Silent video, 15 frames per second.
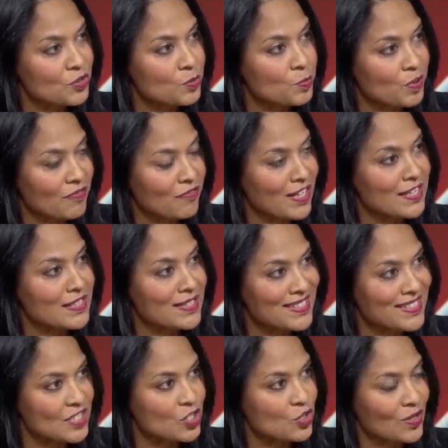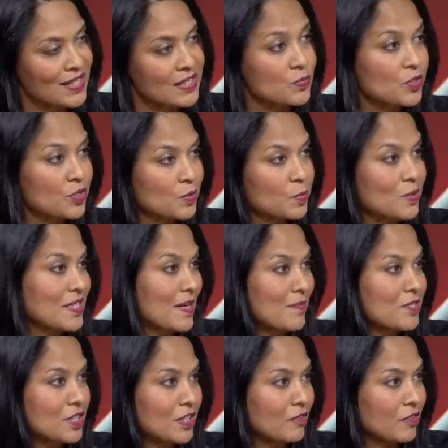to prevent the distress, which would be
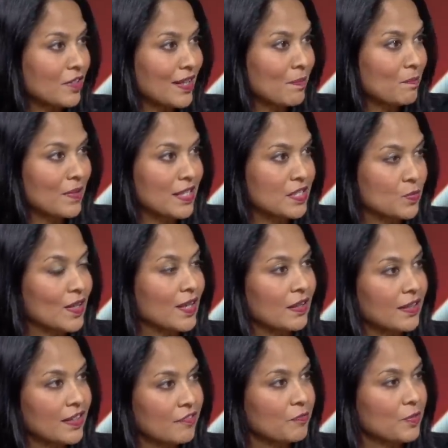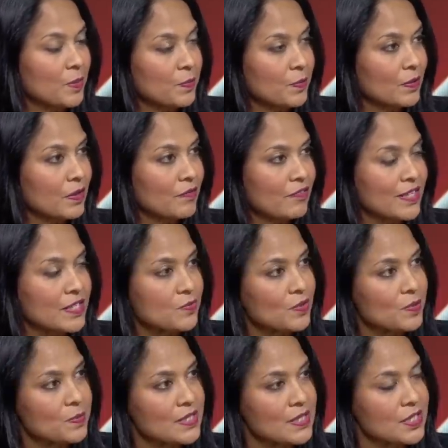damaging for them as well if people face
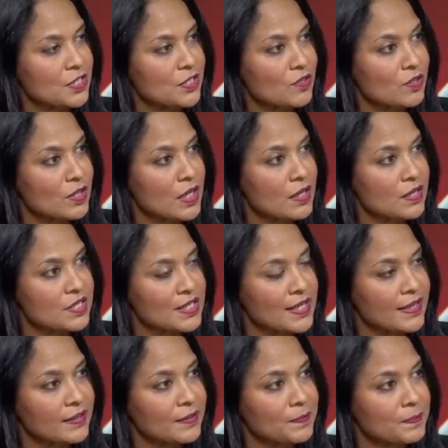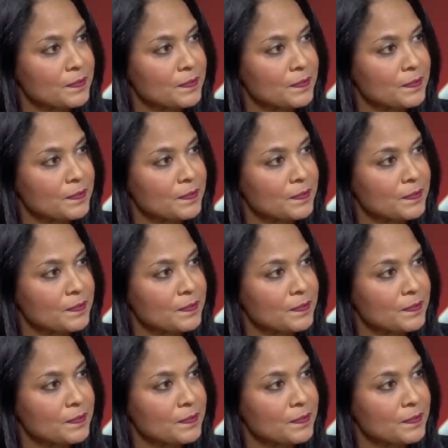repossession on a large scale.